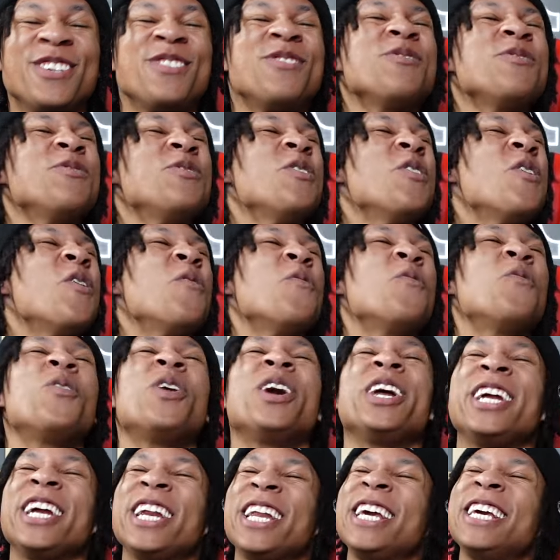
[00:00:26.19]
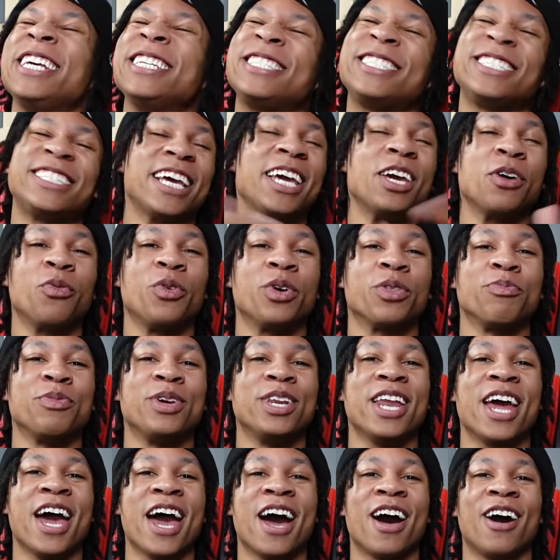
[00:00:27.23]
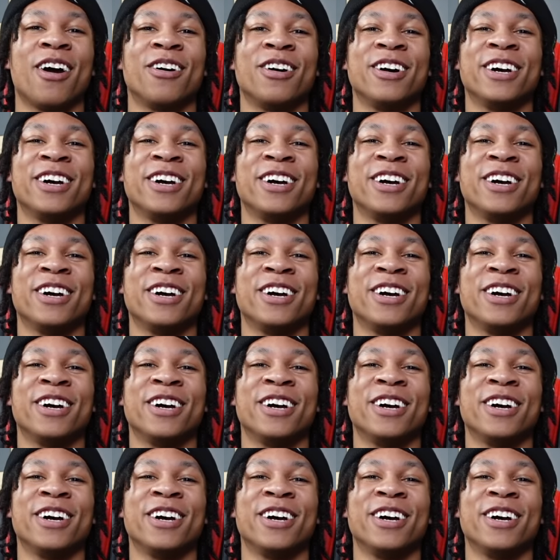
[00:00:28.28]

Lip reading: You know what it is. Say it with me now.